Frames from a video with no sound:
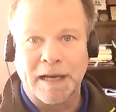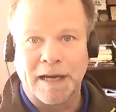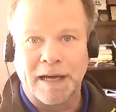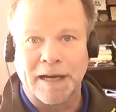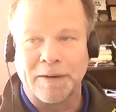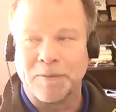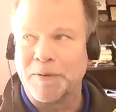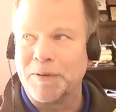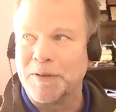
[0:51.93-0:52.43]

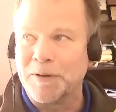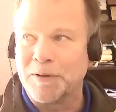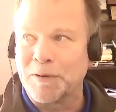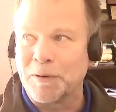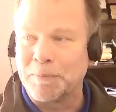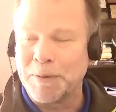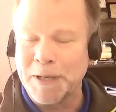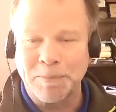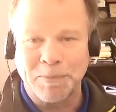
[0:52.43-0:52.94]
Uh, there
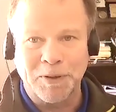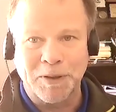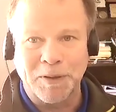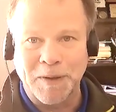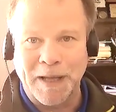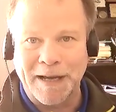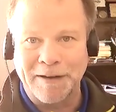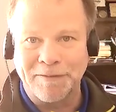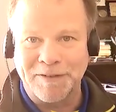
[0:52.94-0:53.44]
are people
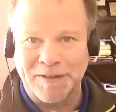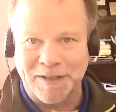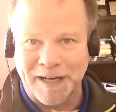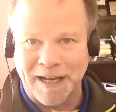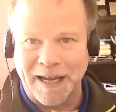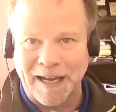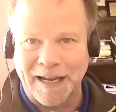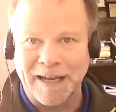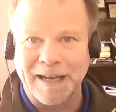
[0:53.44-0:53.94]
alive
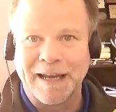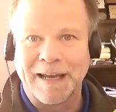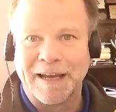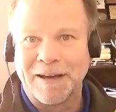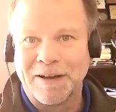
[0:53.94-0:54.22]
today